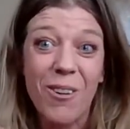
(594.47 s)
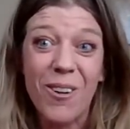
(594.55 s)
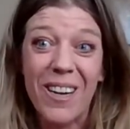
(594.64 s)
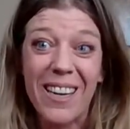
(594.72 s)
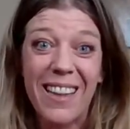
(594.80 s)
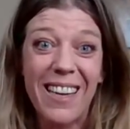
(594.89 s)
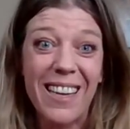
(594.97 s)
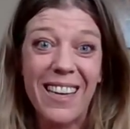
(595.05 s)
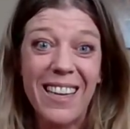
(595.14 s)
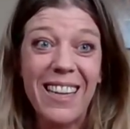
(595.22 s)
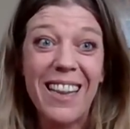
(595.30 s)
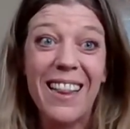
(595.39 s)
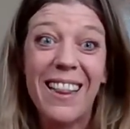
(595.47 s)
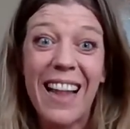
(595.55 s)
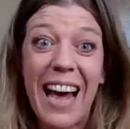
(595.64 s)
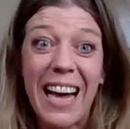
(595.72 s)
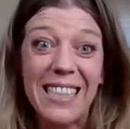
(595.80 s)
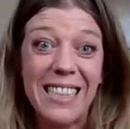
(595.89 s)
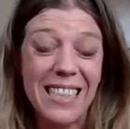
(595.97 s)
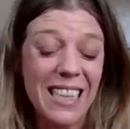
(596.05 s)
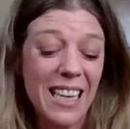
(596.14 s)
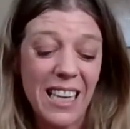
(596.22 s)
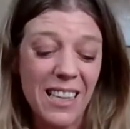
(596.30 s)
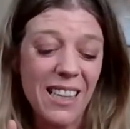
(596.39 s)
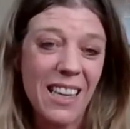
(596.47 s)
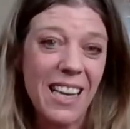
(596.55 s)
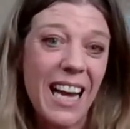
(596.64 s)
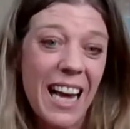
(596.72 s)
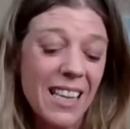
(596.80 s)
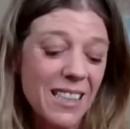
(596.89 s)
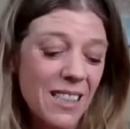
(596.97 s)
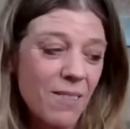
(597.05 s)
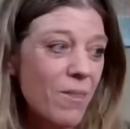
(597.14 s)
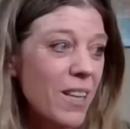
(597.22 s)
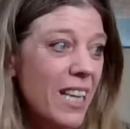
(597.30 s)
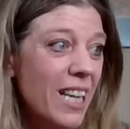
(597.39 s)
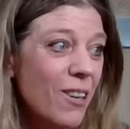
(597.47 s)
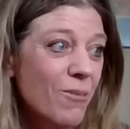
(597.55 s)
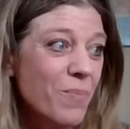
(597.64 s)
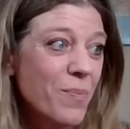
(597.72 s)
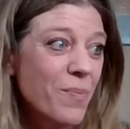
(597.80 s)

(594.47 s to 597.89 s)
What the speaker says: or the last video.